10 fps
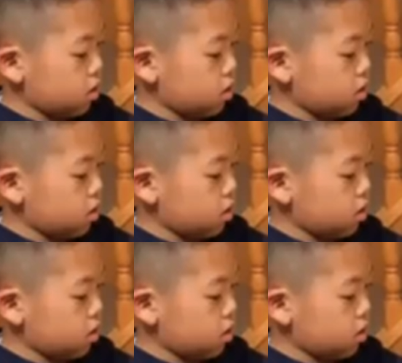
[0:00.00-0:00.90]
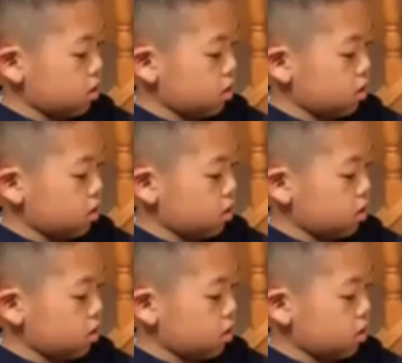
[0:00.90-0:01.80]

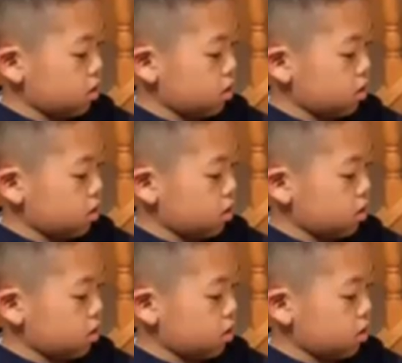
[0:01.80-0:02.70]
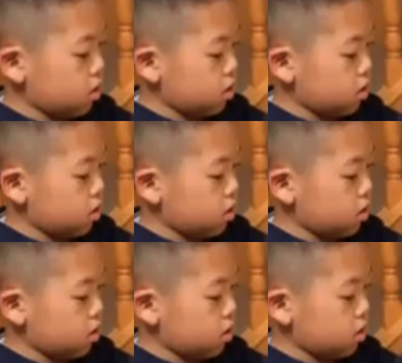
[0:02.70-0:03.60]

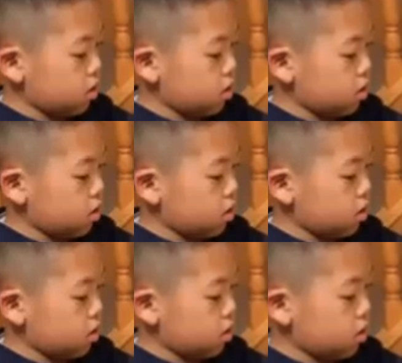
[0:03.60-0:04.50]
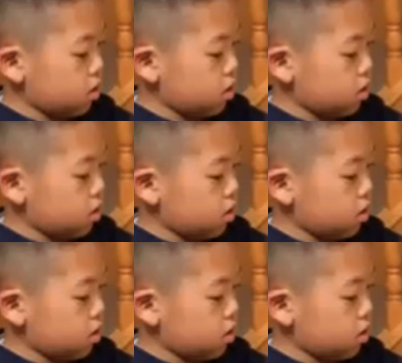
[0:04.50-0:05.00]
Nobody speaks.